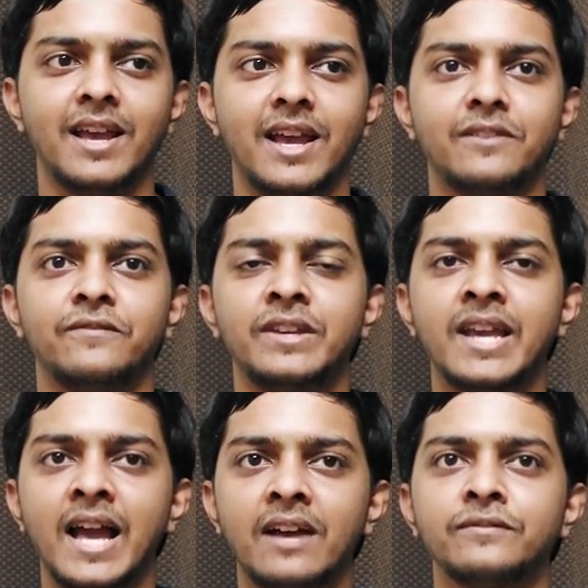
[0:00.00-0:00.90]
and we
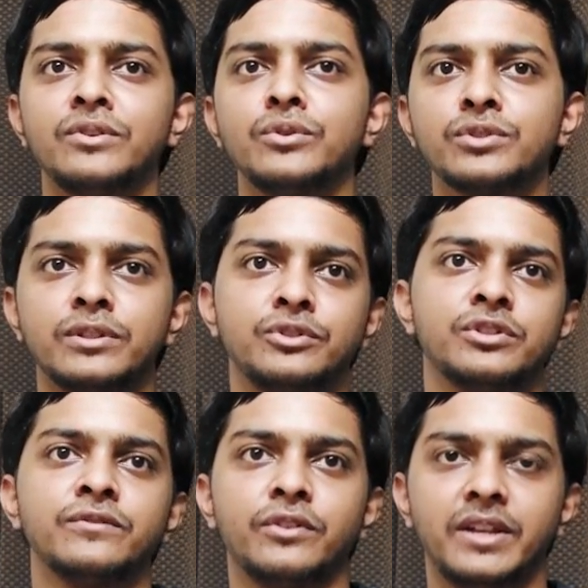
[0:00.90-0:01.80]
have no
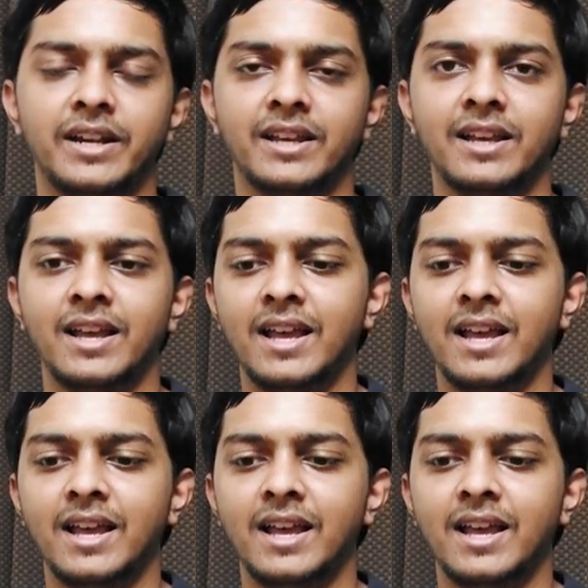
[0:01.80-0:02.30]
solution for that.